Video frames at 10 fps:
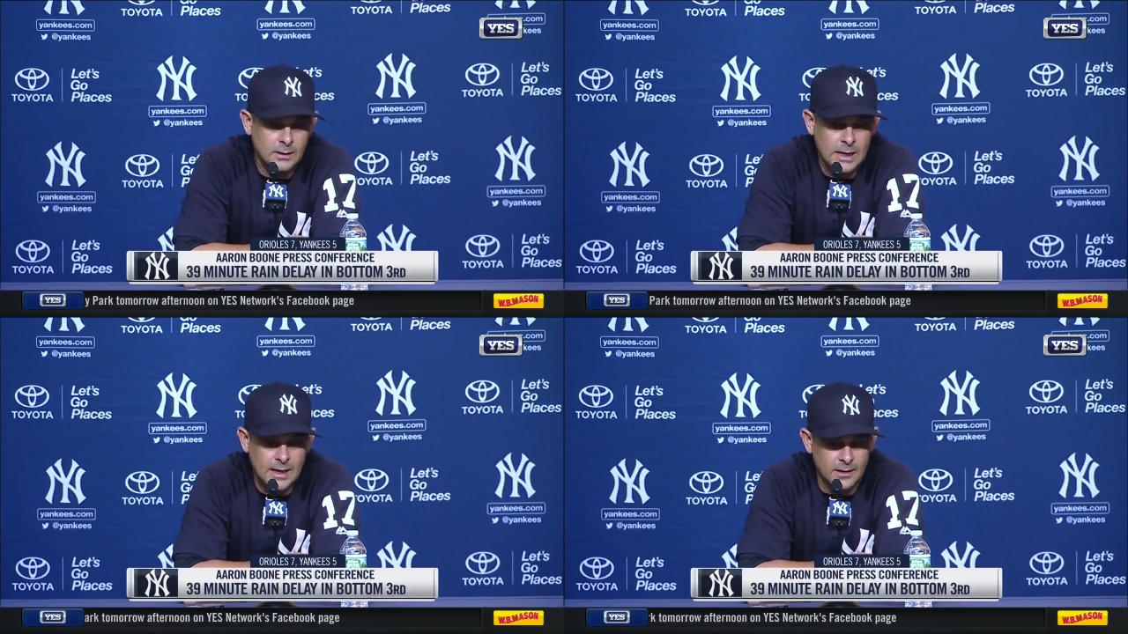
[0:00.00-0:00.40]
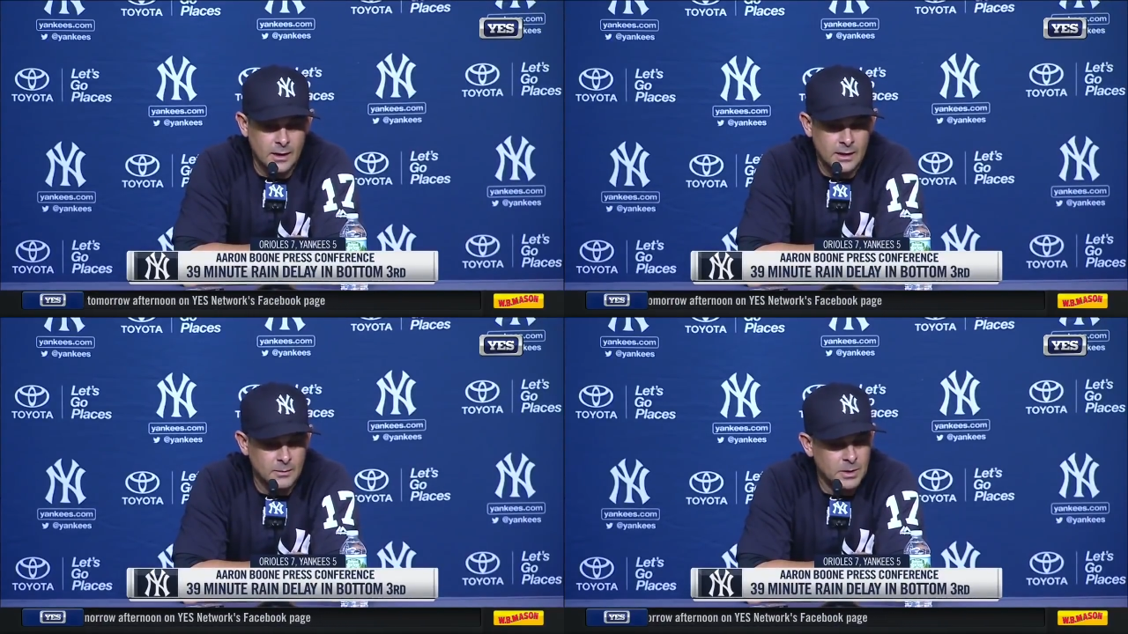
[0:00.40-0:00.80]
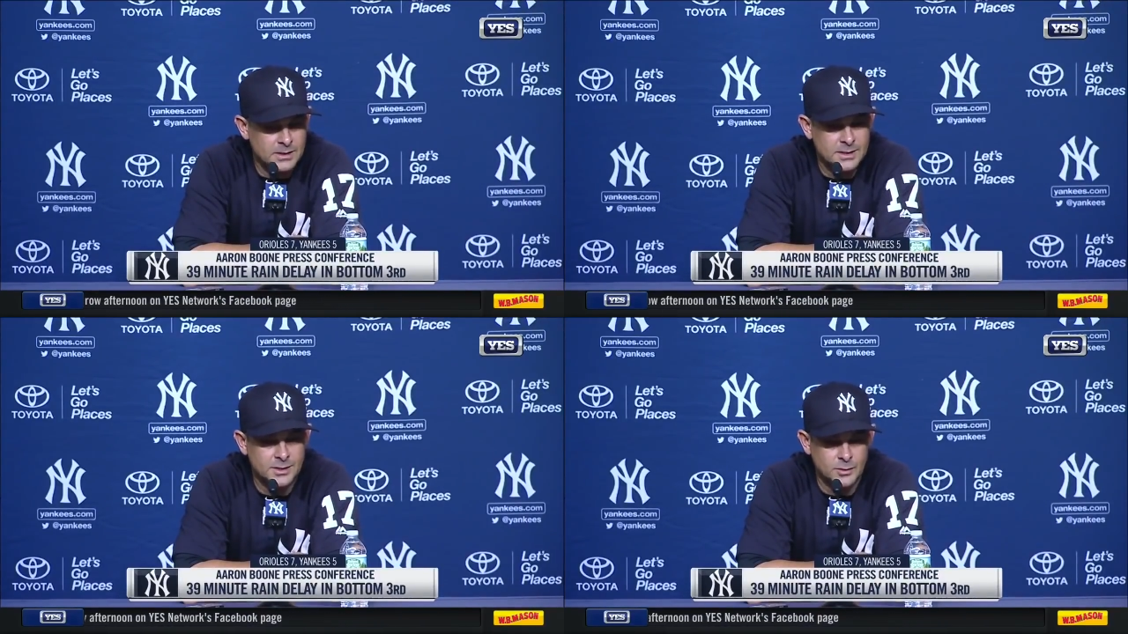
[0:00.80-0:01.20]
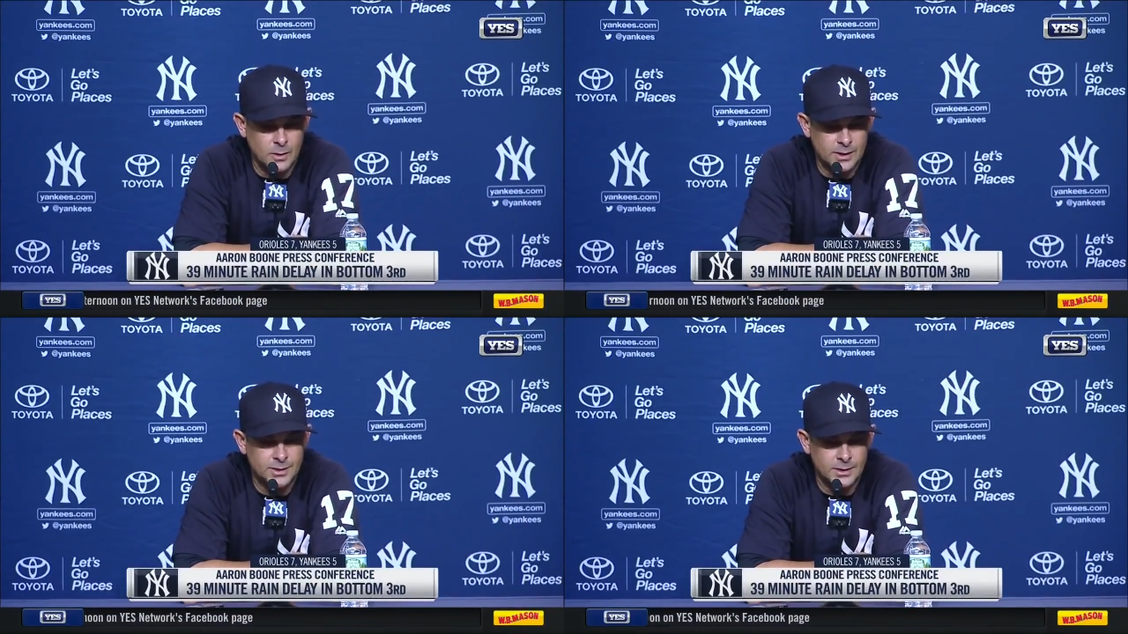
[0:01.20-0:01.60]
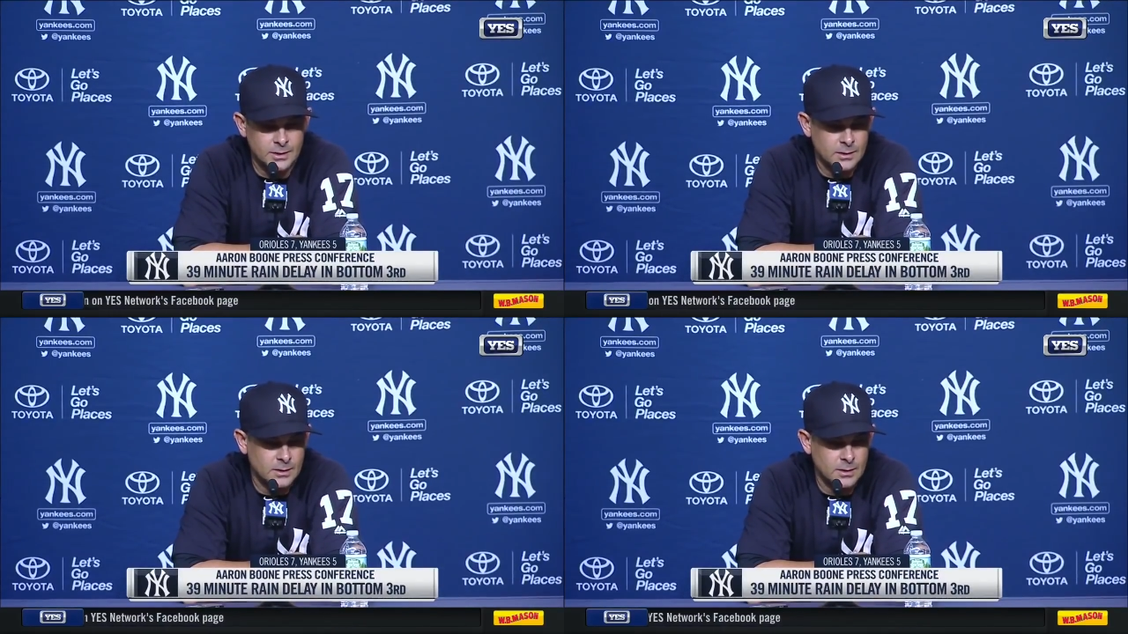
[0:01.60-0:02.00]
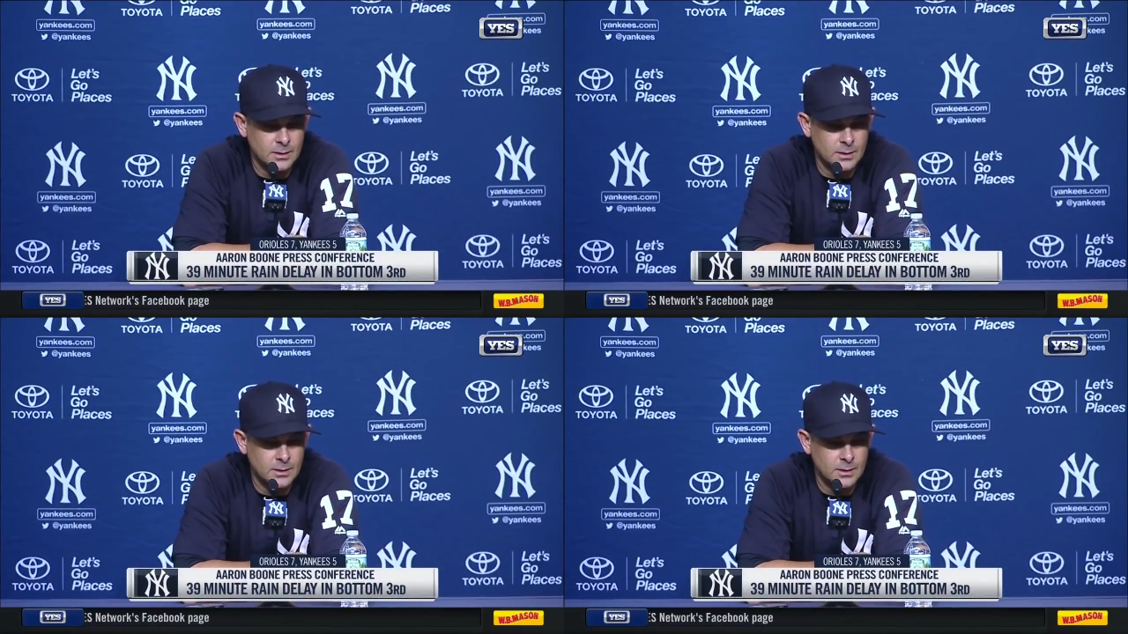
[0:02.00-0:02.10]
Yeah, in the, in the bunt situation,